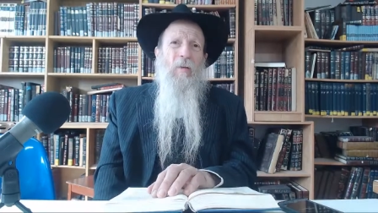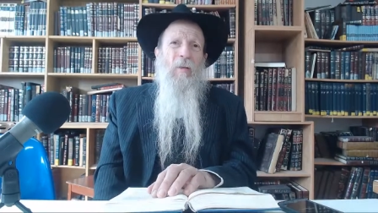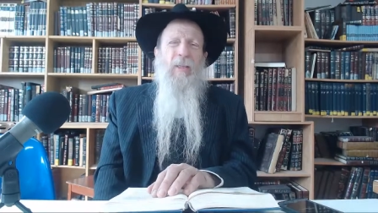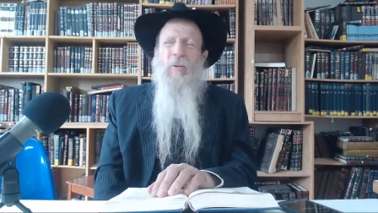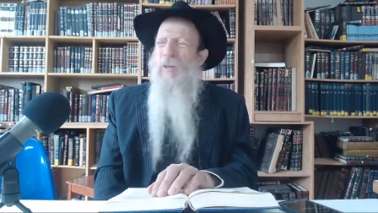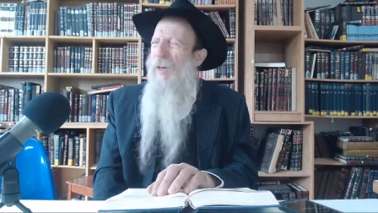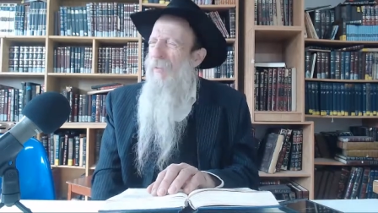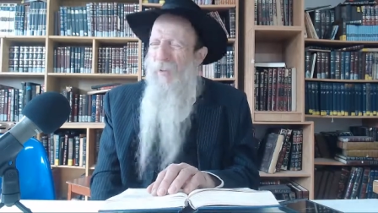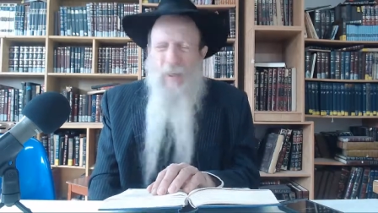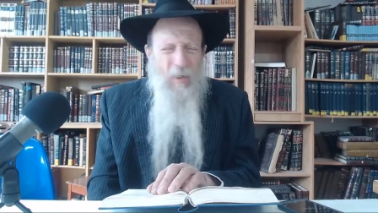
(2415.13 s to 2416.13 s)
They couldn't
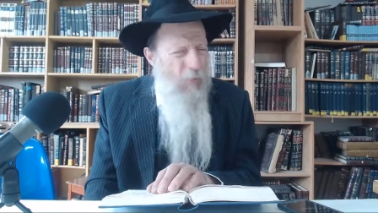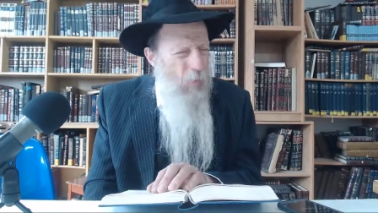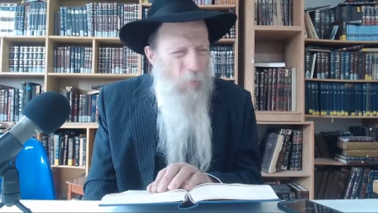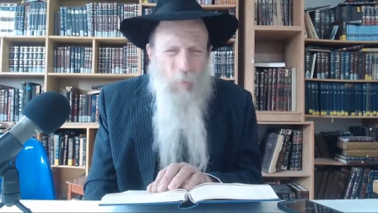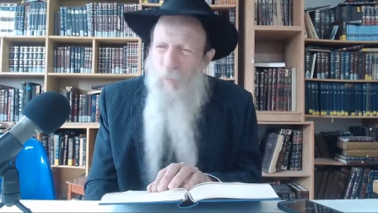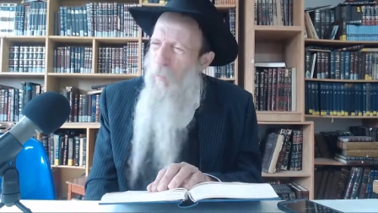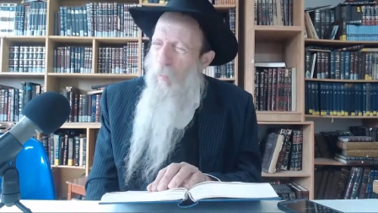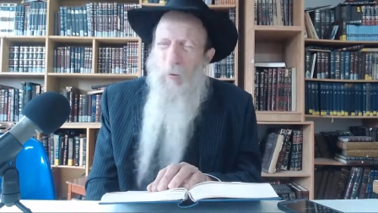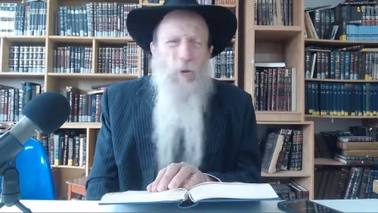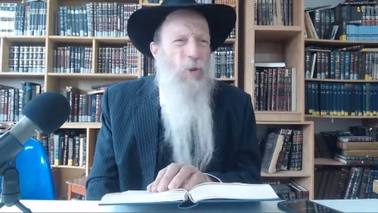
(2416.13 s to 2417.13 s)
have, they, had, they were
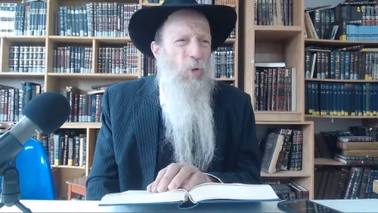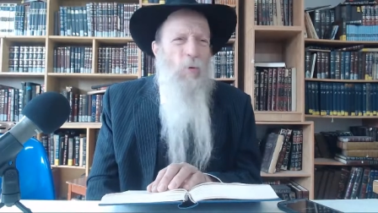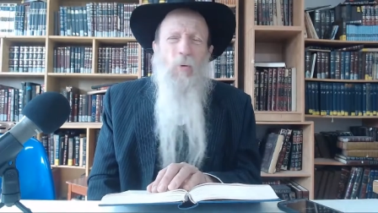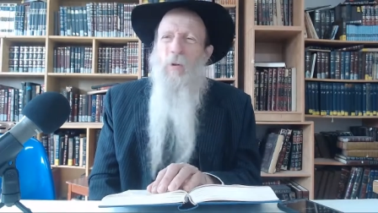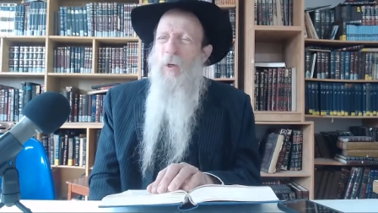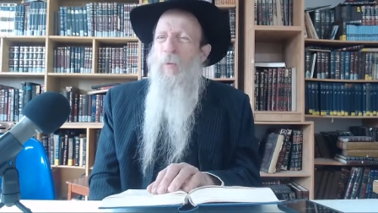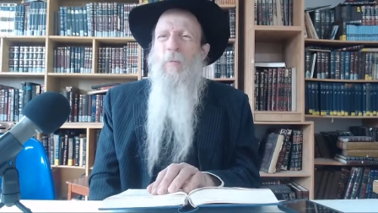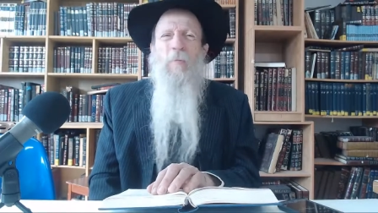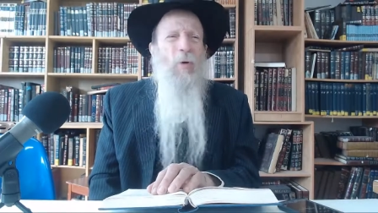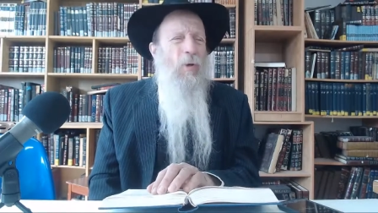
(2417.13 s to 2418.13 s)
pursued, they were
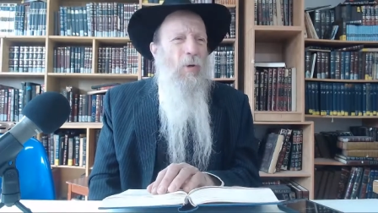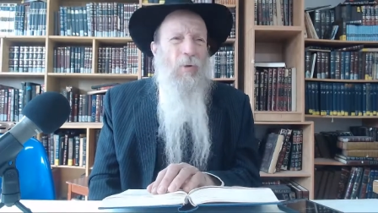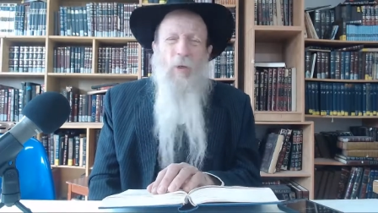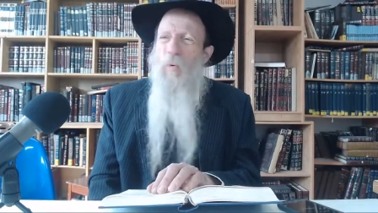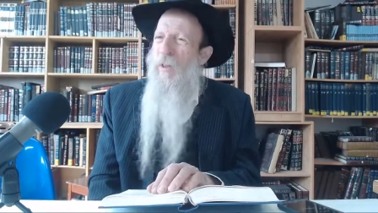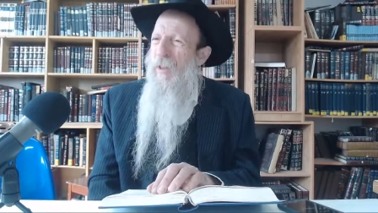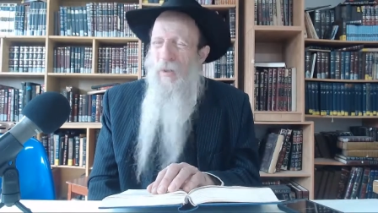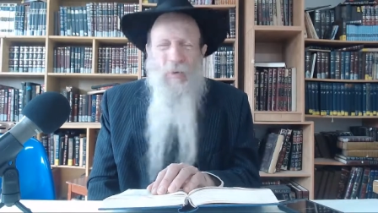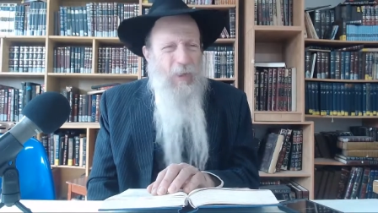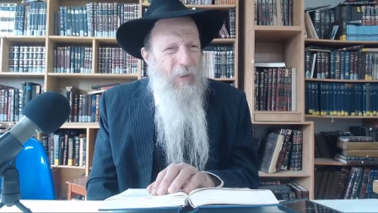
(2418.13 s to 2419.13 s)
murdered, they were
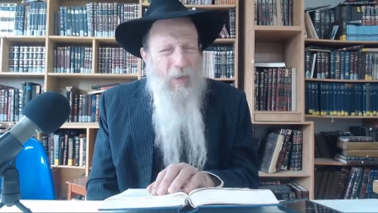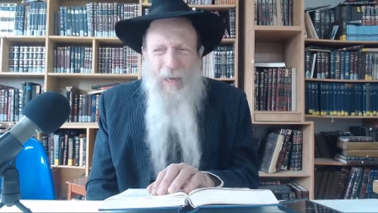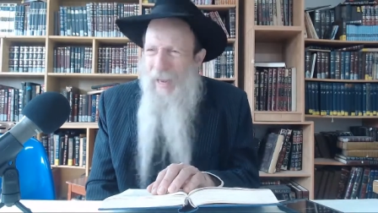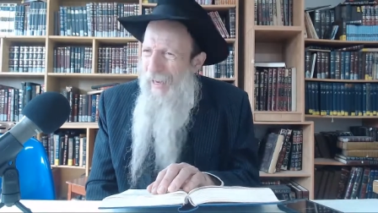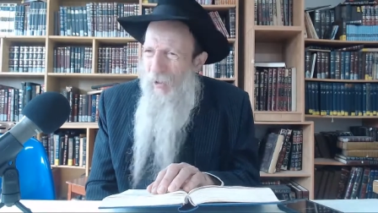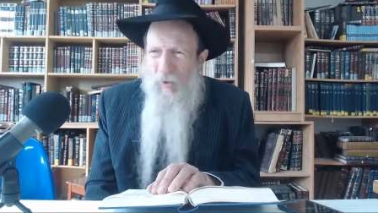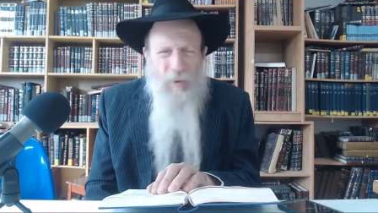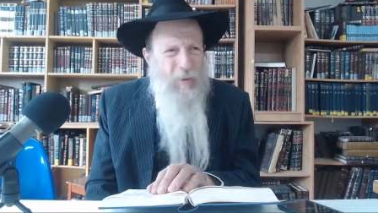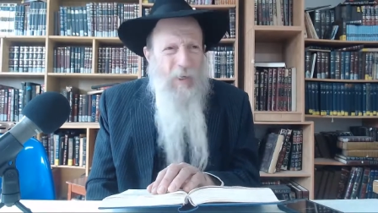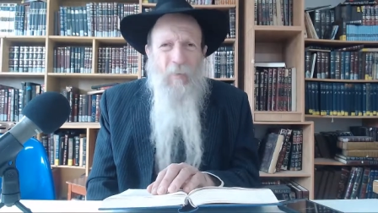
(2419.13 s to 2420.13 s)
killed, they had to hide all
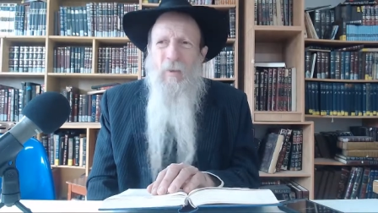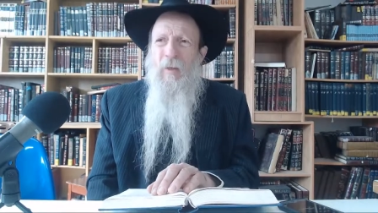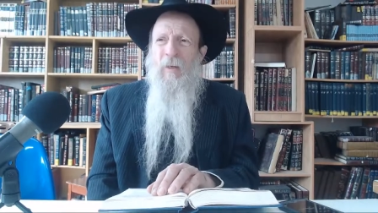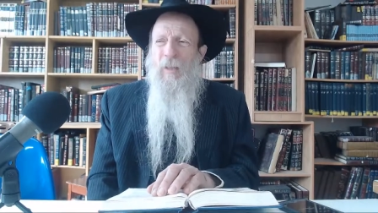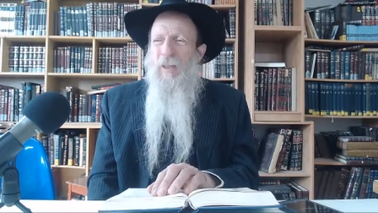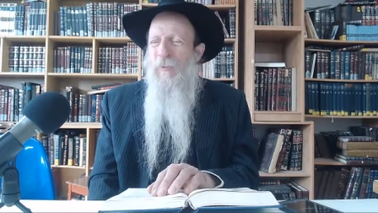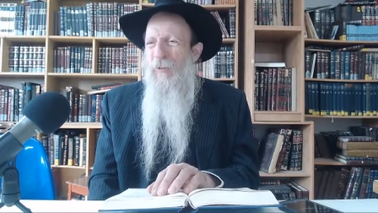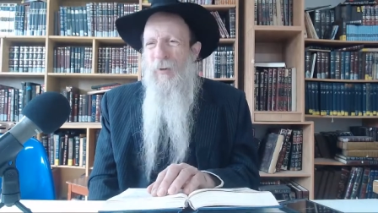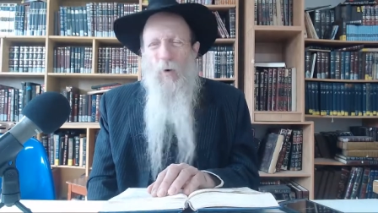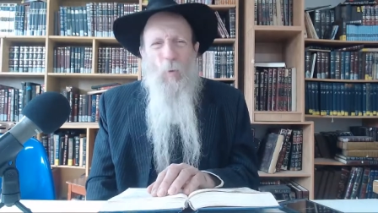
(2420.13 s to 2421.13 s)
the time. They had to
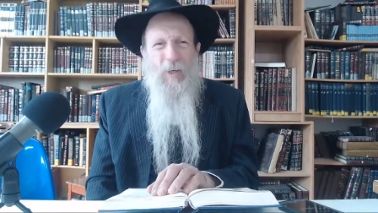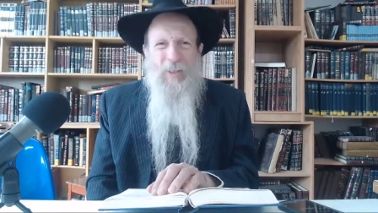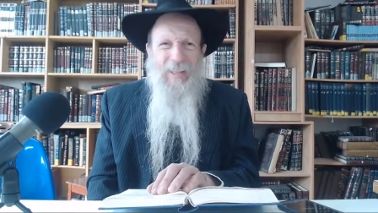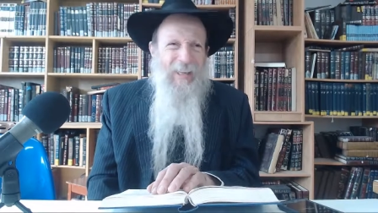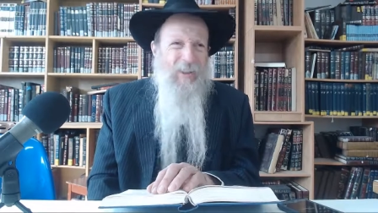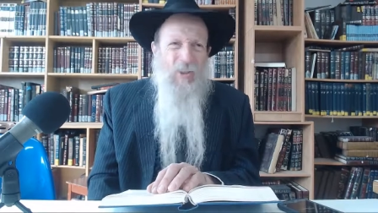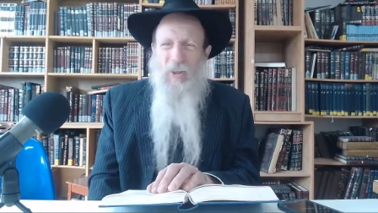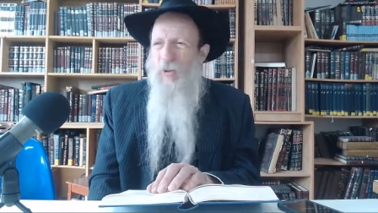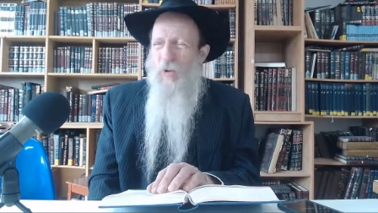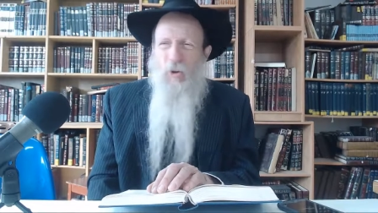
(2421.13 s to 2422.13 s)
figure out ways not to
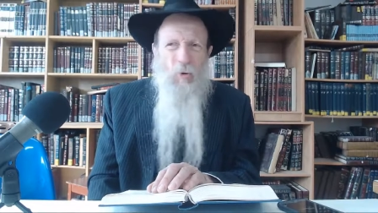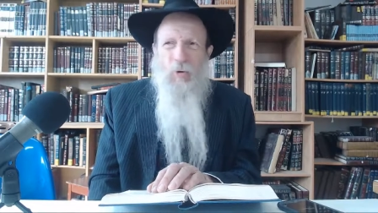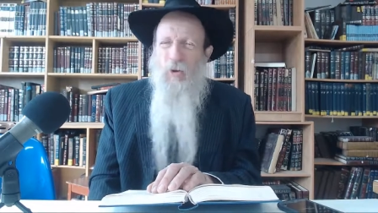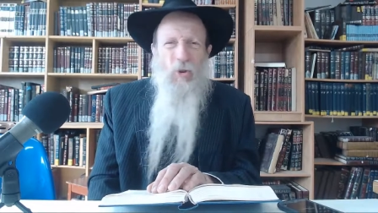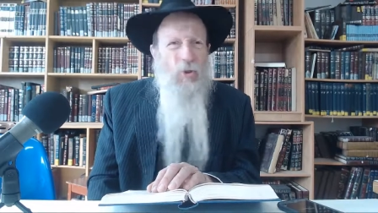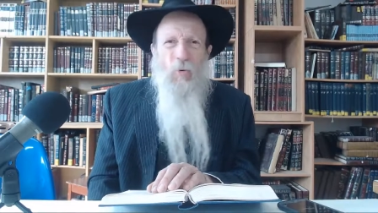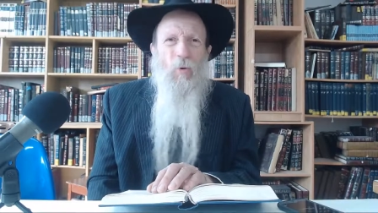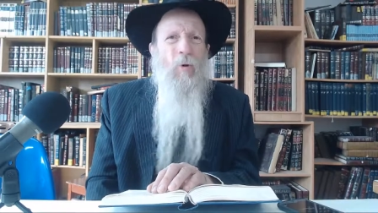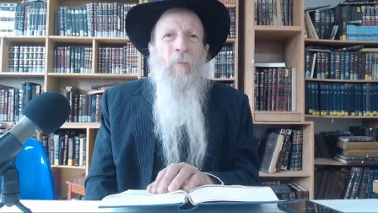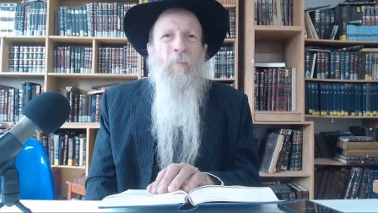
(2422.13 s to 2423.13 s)
send their children to
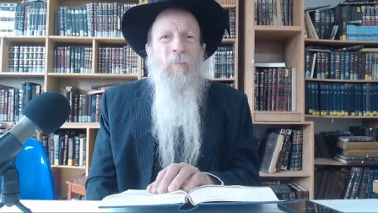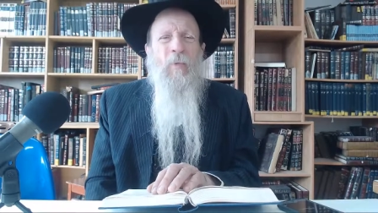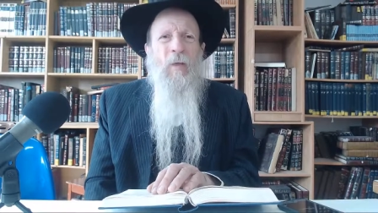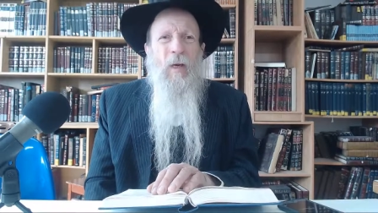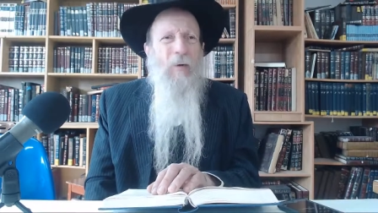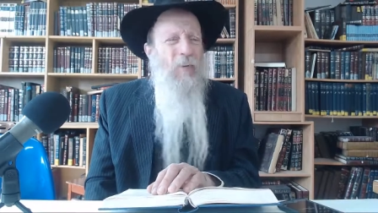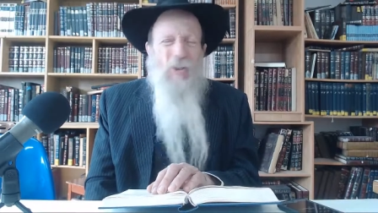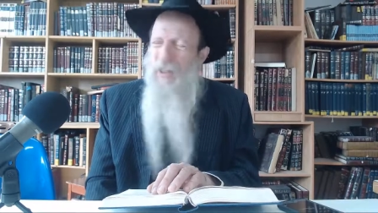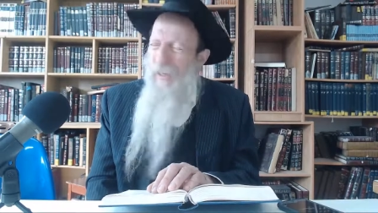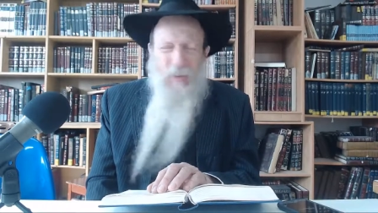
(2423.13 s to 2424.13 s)
school. Every
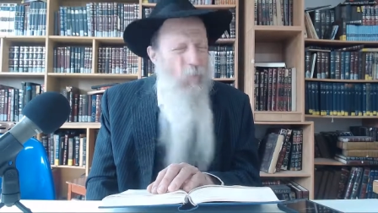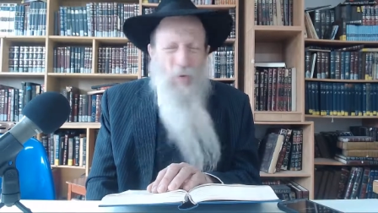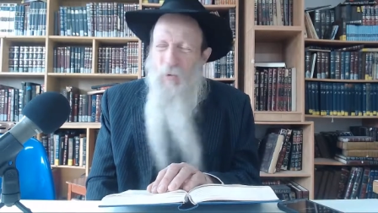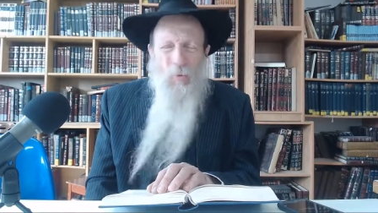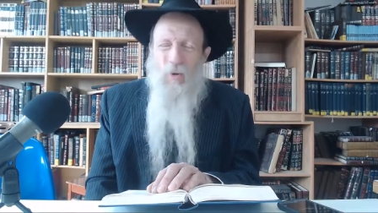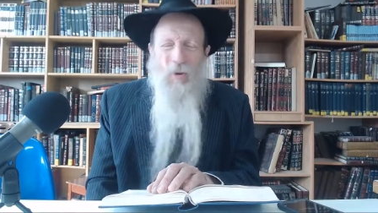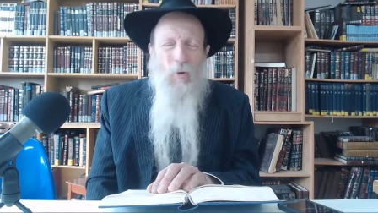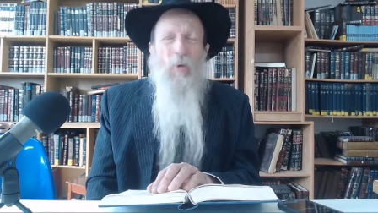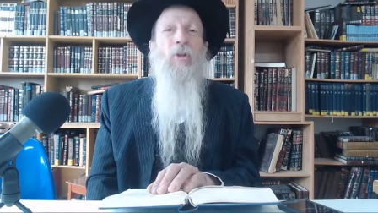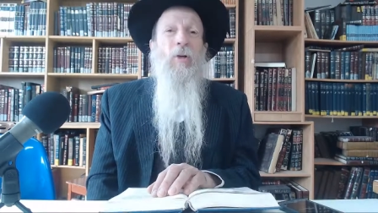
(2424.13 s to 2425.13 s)
second was, was
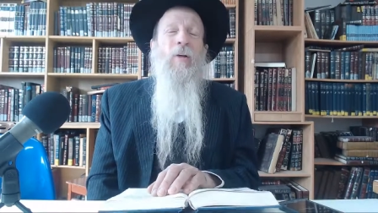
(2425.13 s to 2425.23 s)
torture.